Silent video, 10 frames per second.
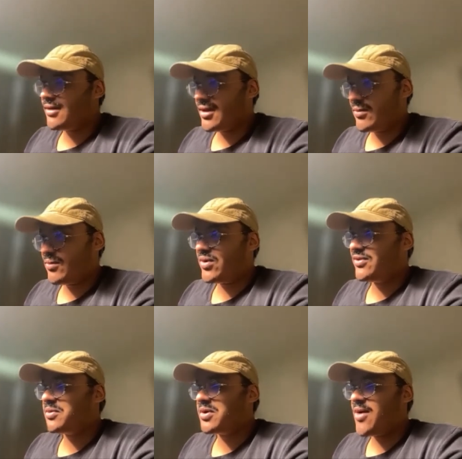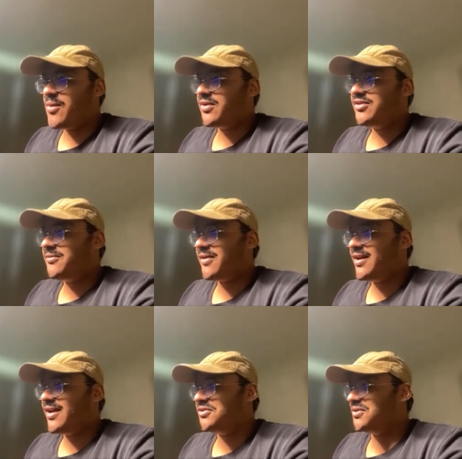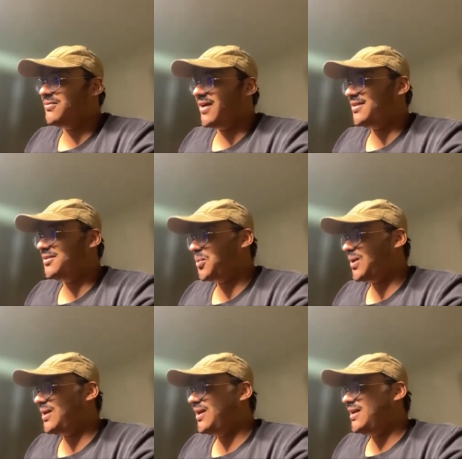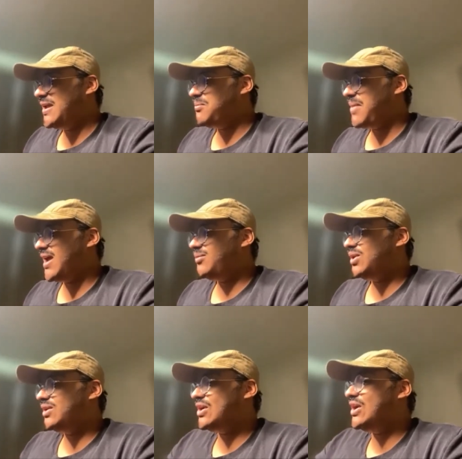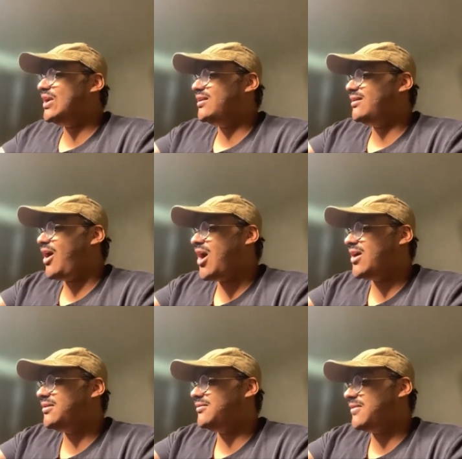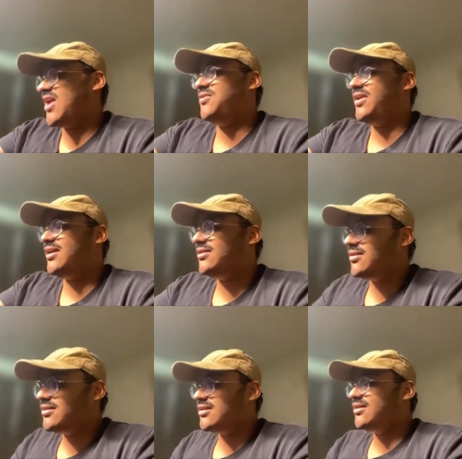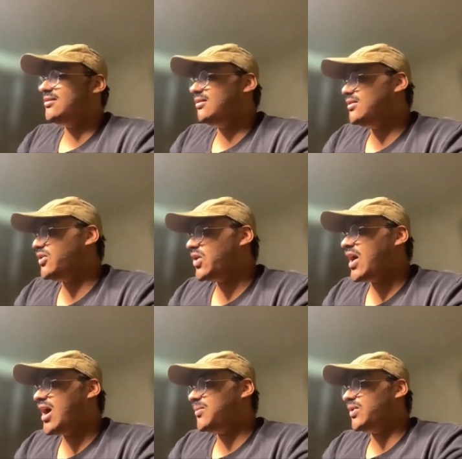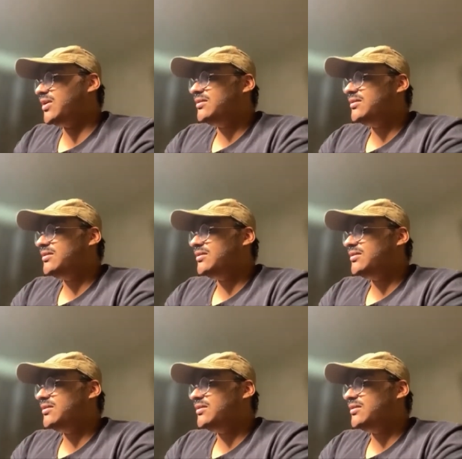I don't, want to say financial advice, but it might be good art advice to to cop one.